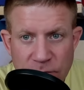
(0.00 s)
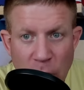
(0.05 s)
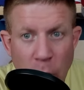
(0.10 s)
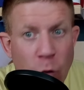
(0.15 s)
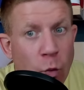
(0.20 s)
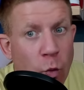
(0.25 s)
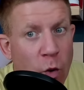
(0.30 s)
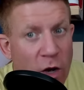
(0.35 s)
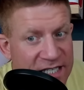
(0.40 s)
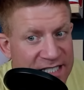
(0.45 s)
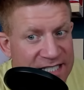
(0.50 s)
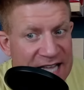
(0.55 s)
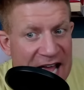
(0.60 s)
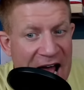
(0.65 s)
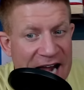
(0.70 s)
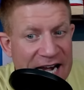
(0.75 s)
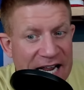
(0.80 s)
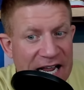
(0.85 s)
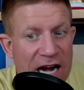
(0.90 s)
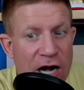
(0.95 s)
was
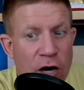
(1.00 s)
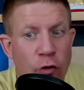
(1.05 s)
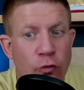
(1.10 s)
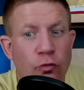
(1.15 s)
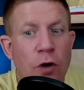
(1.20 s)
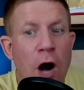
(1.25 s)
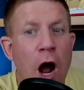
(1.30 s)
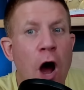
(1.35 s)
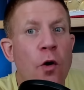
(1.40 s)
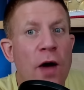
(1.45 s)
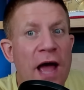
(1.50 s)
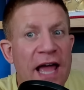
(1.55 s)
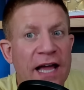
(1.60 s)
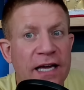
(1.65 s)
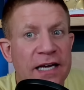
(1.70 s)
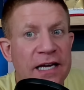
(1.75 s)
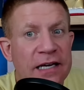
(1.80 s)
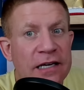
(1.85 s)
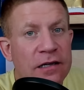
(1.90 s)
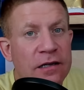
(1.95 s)
that
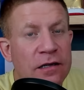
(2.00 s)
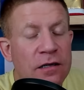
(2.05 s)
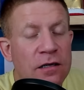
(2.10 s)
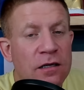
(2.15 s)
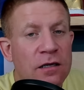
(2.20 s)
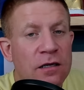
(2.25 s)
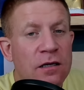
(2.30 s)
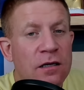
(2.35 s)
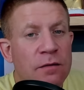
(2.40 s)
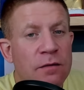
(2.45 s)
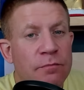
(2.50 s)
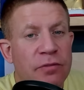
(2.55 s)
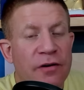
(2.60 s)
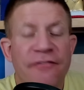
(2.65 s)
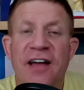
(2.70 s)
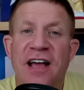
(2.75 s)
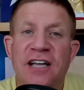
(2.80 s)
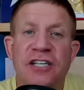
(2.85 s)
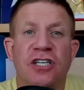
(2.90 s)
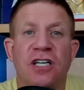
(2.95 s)
heroic
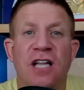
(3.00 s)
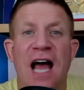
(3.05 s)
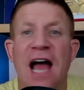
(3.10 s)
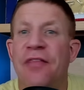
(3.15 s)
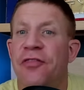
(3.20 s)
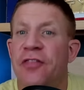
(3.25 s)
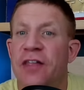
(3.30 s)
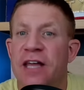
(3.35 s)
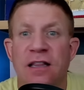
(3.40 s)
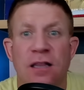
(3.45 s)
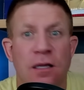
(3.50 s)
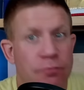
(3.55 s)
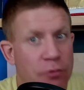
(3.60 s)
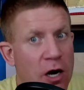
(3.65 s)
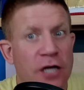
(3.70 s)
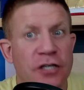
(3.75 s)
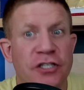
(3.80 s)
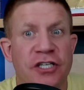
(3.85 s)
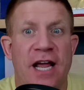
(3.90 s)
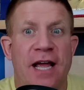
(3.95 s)
professional athlete,
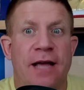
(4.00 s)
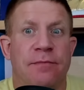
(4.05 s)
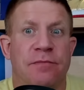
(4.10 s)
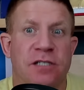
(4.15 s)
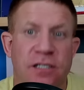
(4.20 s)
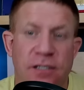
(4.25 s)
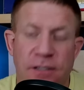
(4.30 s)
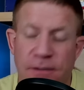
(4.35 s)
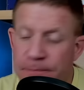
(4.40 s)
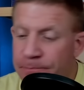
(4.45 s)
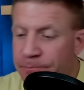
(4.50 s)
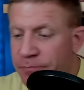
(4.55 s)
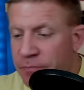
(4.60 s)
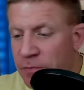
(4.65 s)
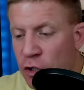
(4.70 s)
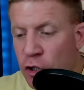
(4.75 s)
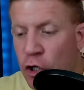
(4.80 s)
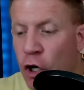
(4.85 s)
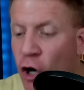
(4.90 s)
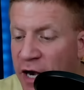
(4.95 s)
LeBron James.
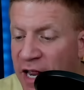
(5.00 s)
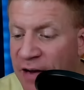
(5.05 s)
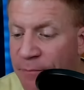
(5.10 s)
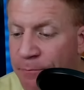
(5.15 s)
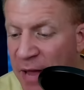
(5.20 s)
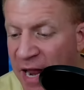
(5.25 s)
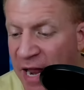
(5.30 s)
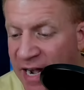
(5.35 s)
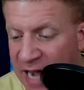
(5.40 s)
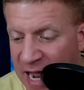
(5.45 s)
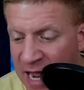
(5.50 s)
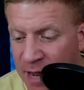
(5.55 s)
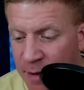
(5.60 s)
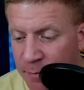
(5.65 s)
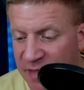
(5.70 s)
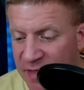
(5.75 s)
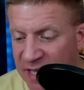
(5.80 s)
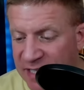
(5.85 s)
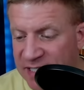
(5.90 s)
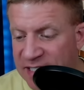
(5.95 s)
Could it have been
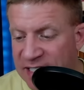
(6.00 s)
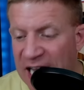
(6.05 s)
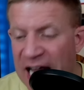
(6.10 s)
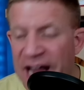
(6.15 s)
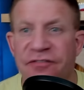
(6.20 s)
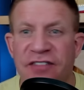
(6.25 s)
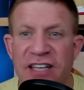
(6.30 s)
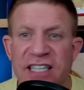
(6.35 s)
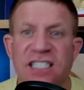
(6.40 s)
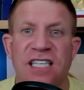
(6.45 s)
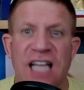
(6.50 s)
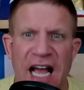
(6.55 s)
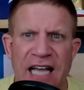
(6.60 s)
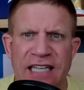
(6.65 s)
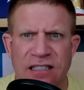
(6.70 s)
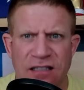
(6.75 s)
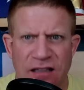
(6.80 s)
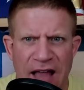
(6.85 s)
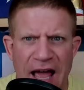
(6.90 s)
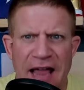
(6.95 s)
him that saved this
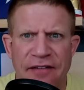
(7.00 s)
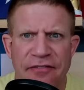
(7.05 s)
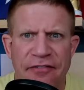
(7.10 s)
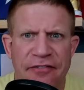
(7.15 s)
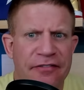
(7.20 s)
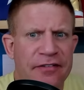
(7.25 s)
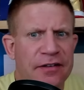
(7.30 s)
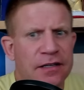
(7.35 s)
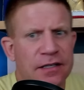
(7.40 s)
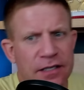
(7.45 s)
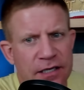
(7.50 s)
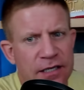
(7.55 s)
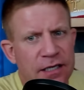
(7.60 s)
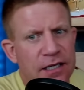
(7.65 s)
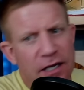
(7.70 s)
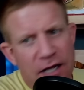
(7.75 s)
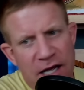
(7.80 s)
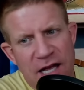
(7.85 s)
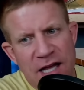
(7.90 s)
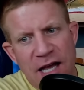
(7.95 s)
guy's life?
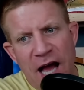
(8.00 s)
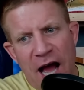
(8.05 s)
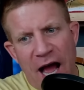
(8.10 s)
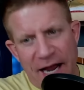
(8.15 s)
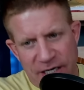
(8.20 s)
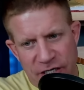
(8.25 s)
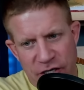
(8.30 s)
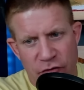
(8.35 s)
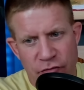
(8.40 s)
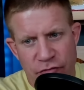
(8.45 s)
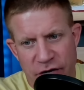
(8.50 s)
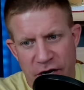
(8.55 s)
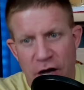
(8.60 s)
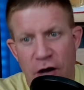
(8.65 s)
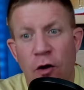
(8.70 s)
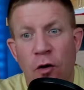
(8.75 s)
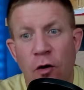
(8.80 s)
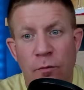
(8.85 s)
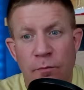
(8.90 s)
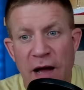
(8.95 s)
I don't
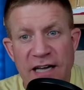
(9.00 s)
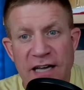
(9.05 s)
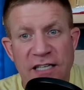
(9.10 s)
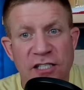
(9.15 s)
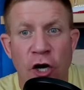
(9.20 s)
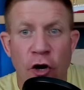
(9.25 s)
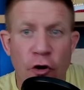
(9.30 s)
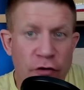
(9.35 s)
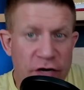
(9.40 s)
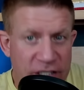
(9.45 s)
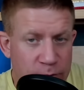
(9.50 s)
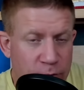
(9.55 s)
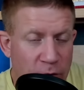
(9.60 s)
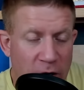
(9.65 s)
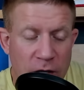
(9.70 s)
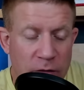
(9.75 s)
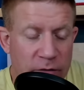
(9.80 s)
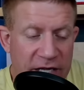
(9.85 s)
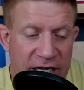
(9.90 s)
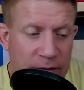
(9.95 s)
know. My tone is
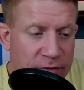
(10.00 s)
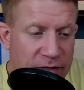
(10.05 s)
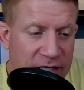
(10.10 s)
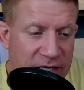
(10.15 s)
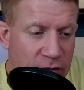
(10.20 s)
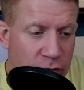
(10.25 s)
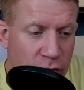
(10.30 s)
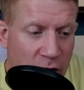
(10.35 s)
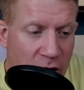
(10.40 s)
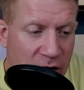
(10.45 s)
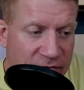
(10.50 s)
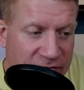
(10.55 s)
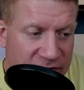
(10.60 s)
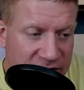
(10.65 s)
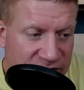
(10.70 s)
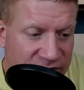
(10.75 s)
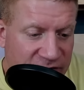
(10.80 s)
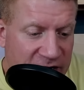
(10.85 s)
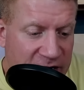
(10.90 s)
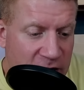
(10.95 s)
probably completely wrong for
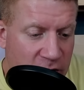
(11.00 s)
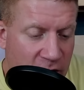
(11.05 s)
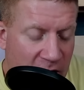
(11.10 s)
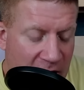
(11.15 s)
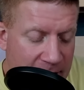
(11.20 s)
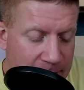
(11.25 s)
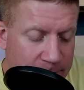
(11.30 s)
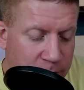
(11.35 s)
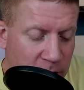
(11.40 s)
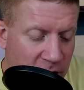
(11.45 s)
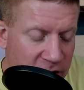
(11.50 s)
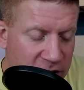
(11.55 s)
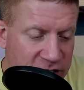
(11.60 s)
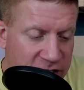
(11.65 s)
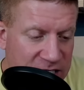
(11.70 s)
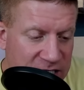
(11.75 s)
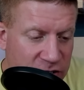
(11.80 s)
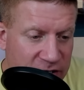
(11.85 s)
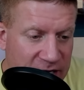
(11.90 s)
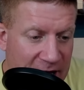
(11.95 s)
this video. I
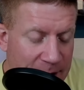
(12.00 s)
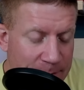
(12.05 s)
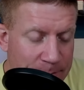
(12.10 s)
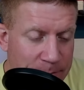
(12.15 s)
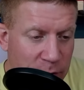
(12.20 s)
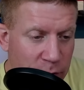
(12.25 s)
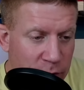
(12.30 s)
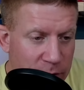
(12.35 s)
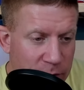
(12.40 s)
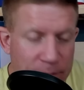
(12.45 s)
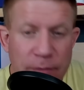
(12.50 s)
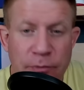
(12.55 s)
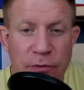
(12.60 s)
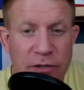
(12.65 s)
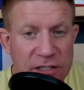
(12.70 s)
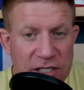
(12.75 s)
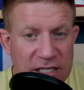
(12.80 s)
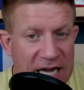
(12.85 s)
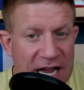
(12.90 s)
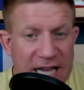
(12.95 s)
apologize for that. But when people say